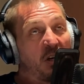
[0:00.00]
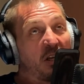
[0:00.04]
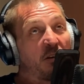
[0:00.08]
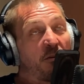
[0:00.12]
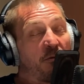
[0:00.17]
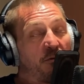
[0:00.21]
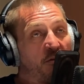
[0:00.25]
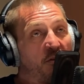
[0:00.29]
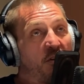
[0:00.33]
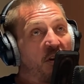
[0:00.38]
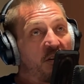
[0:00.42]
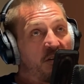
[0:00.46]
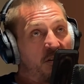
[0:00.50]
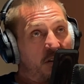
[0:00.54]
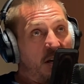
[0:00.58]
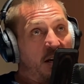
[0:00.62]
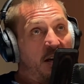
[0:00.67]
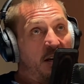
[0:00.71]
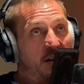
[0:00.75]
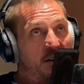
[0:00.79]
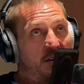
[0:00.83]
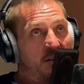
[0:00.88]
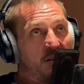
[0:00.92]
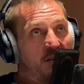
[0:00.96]
for us
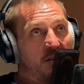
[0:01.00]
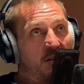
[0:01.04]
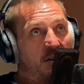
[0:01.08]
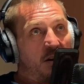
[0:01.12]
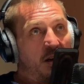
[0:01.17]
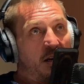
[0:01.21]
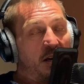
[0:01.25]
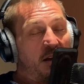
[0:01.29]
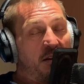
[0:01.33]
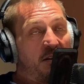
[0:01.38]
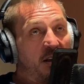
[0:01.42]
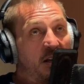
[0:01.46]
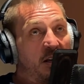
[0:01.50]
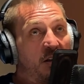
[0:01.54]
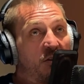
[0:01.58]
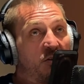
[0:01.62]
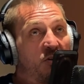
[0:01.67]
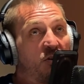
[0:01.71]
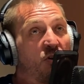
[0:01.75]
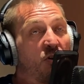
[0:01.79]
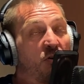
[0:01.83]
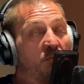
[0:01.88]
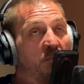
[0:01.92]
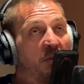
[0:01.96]
is, and I think
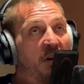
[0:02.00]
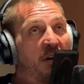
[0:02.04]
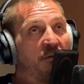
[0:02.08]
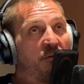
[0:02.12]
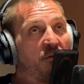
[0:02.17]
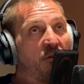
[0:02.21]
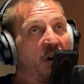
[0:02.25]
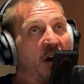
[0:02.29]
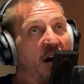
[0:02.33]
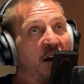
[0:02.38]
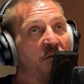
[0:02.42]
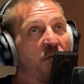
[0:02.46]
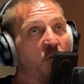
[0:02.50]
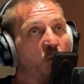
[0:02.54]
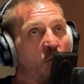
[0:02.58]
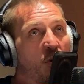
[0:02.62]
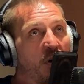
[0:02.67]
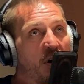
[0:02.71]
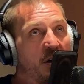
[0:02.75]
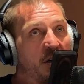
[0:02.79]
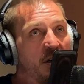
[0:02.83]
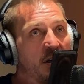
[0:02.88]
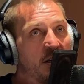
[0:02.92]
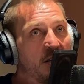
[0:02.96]
should be for
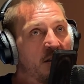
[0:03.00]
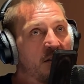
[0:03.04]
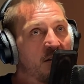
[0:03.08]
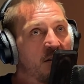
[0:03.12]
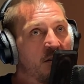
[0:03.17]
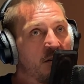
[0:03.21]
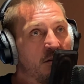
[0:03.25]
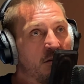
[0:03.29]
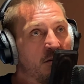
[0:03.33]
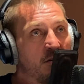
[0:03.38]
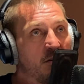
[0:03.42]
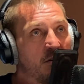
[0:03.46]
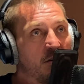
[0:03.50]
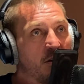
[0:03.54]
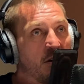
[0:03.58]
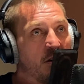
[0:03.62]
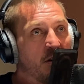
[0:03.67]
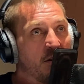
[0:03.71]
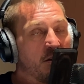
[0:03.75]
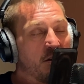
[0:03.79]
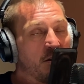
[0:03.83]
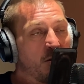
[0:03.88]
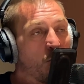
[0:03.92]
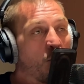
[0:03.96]
everyone, is
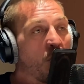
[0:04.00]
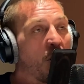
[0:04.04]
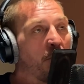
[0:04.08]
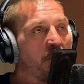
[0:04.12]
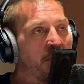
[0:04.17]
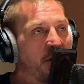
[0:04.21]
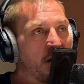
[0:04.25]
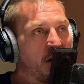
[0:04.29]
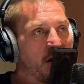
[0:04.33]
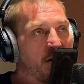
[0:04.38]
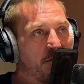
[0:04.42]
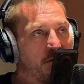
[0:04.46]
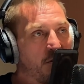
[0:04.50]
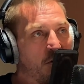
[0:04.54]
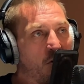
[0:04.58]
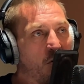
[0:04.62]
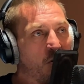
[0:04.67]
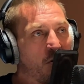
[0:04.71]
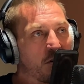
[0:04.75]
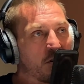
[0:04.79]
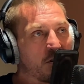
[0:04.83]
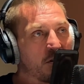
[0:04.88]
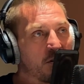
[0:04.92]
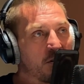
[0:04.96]
the well-being of the
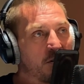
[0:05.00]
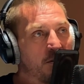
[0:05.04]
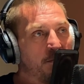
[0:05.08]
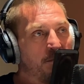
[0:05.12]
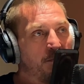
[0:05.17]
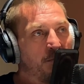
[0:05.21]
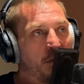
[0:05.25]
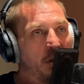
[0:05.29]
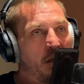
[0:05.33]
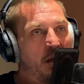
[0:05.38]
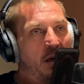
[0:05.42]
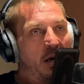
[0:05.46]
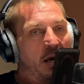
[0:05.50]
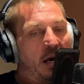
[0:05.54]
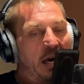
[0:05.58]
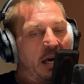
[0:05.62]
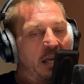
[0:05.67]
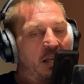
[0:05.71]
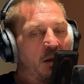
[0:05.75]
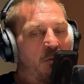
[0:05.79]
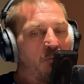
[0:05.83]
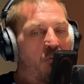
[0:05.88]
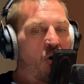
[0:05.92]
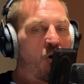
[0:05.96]
horse.
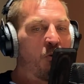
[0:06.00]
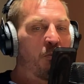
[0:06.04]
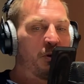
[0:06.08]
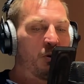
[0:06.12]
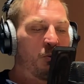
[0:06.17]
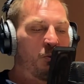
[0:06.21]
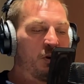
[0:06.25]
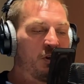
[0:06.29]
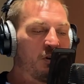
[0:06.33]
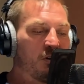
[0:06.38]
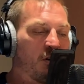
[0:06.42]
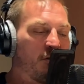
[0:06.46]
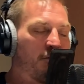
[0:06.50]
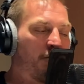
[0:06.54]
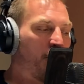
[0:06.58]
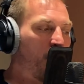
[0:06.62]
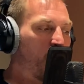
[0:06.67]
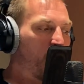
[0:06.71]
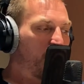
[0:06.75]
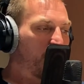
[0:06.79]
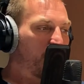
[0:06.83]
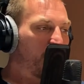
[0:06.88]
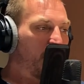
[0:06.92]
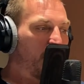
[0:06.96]
And the moment we start
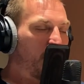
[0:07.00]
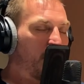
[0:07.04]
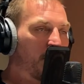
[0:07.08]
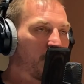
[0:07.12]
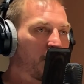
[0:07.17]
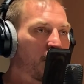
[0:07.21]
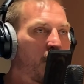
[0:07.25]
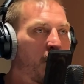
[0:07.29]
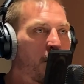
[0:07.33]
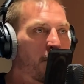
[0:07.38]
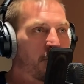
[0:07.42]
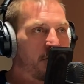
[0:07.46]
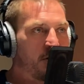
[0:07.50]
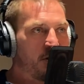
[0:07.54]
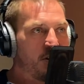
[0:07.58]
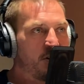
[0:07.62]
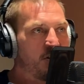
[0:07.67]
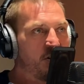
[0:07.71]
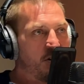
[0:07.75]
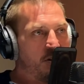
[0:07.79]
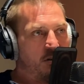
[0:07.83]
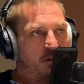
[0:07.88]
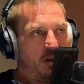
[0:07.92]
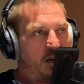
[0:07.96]
focusing on
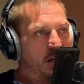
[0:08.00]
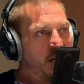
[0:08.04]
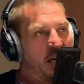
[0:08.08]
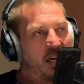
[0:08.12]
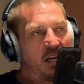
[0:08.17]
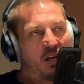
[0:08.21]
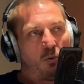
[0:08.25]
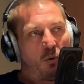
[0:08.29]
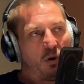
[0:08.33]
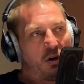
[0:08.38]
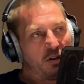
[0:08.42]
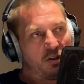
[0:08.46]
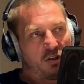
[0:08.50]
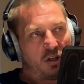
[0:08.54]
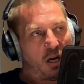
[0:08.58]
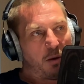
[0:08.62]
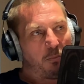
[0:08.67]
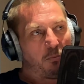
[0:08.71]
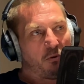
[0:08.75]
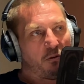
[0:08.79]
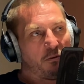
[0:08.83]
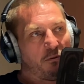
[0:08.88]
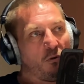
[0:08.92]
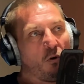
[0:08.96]
competition in any way,
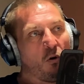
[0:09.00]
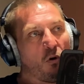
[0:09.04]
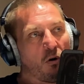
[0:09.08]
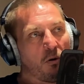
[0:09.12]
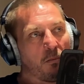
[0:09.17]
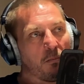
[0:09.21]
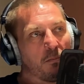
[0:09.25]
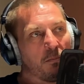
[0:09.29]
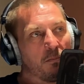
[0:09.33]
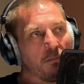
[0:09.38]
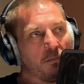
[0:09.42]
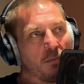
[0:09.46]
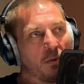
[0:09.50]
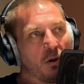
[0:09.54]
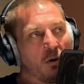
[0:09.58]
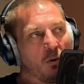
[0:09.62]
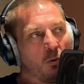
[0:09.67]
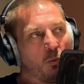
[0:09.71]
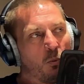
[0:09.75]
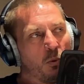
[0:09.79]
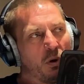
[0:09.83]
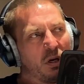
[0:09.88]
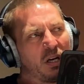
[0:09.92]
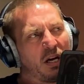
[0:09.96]
shape, or form,
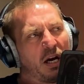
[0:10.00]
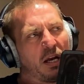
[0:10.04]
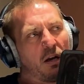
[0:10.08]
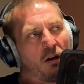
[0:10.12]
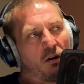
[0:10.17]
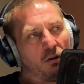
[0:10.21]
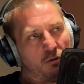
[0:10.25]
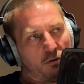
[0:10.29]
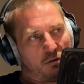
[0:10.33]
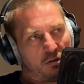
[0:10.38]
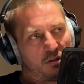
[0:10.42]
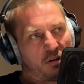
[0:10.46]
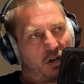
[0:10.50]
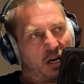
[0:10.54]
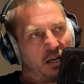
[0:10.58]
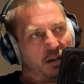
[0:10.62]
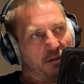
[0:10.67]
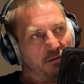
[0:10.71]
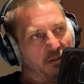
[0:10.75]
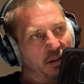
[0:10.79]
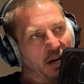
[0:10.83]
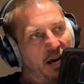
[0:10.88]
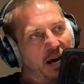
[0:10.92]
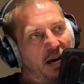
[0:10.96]
we kind of lose sight
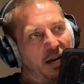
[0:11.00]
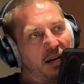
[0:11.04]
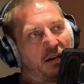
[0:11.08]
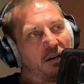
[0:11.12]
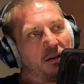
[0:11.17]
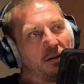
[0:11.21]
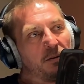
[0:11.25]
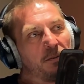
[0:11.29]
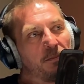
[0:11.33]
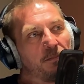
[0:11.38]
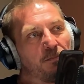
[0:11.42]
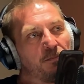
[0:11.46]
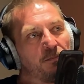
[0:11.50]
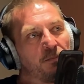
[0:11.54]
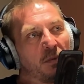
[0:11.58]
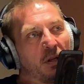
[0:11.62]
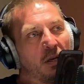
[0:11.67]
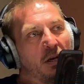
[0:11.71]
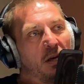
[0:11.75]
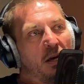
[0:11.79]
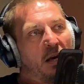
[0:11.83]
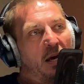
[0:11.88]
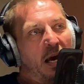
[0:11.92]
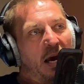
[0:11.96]
of that.
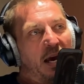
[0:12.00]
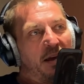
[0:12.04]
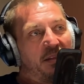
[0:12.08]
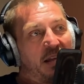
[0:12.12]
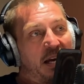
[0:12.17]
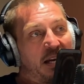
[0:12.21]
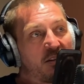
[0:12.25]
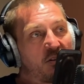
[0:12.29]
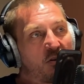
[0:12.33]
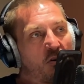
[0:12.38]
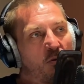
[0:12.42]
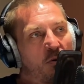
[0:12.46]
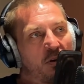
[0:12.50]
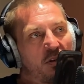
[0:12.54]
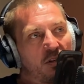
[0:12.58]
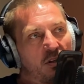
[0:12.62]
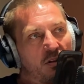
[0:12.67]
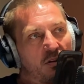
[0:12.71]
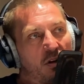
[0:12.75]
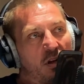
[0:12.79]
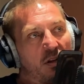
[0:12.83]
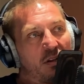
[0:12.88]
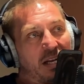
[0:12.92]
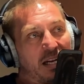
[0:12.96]
And that's always
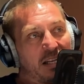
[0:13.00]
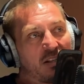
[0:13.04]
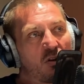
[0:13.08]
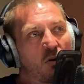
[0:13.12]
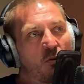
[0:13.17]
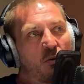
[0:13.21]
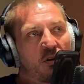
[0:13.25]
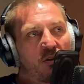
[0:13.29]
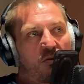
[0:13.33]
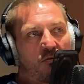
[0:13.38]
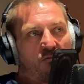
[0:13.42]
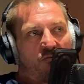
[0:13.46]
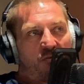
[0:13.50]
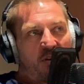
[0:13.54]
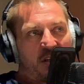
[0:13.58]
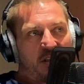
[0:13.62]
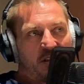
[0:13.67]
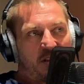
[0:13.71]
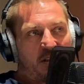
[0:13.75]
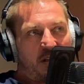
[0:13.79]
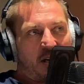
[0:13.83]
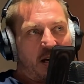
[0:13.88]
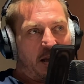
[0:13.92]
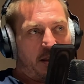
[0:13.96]
a
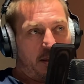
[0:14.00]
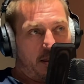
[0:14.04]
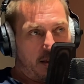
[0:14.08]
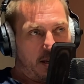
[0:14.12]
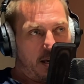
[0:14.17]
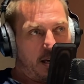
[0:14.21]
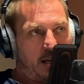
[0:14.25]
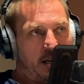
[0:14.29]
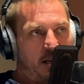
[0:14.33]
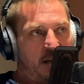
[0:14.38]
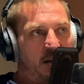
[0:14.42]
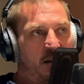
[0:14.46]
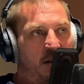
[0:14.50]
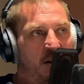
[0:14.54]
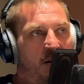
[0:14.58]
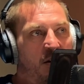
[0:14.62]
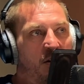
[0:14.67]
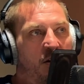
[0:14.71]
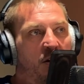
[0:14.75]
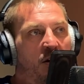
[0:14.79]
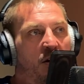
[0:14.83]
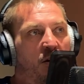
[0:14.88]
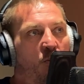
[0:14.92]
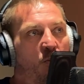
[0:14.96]
risk, I think,
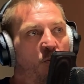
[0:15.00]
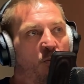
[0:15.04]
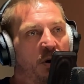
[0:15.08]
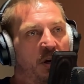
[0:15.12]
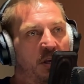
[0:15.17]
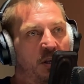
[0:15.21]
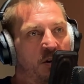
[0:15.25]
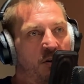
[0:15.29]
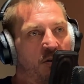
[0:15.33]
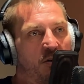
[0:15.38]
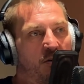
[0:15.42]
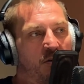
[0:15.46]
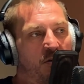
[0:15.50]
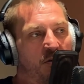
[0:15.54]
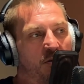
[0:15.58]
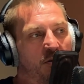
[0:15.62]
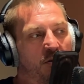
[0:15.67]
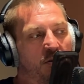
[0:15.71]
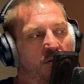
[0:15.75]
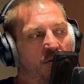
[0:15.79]
when you're